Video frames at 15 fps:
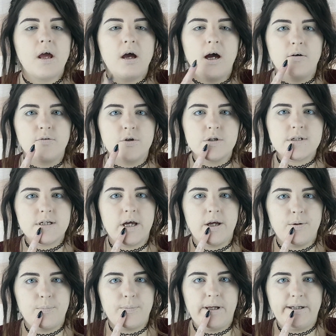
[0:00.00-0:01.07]
I've
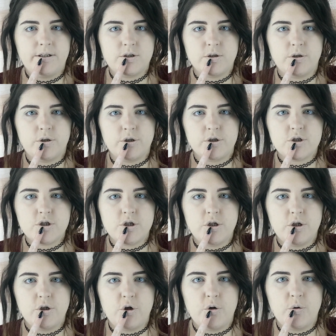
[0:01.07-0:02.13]
also made sure
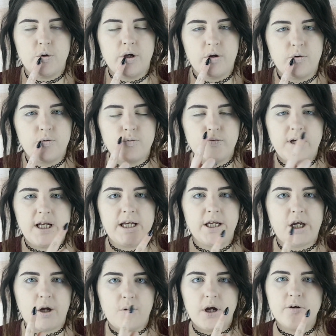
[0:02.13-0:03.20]
to really
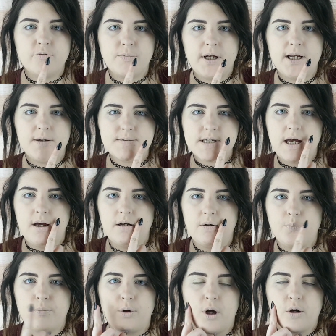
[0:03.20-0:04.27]
go over my lips
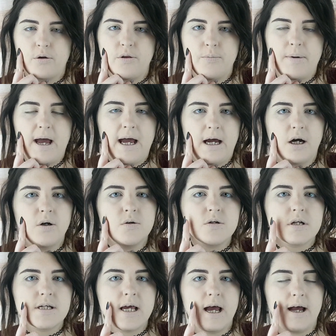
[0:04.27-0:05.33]
and block them out,
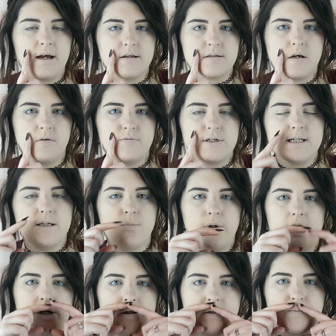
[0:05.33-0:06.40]
as obviously we
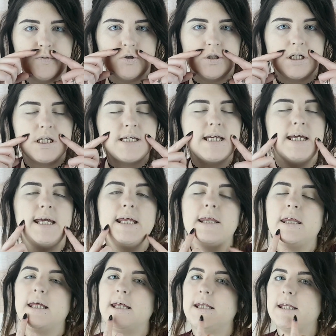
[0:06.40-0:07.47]
are going to be drawing
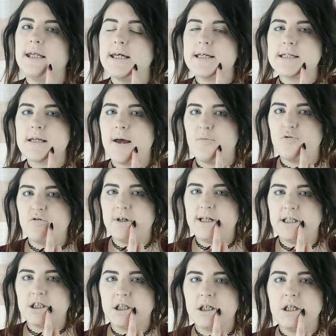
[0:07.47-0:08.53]
teeth in this
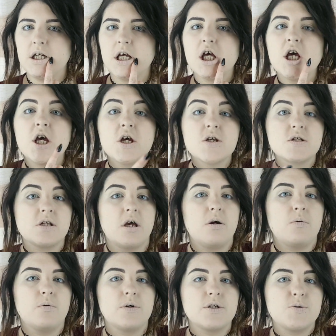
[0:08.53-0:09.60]
region, so
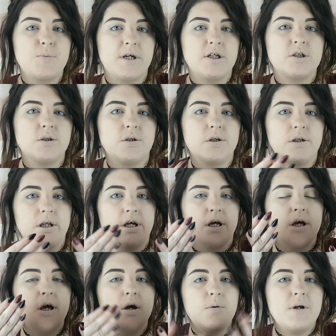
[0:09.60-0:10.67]
we want to make sure
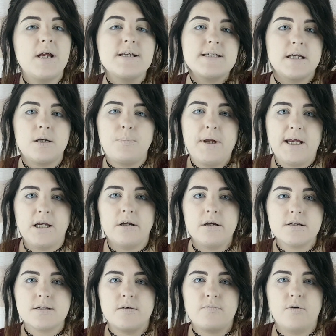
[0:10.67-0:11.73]
that we don't see any
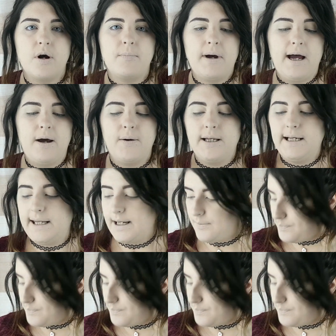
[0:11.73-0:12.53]
pinkness from our lip.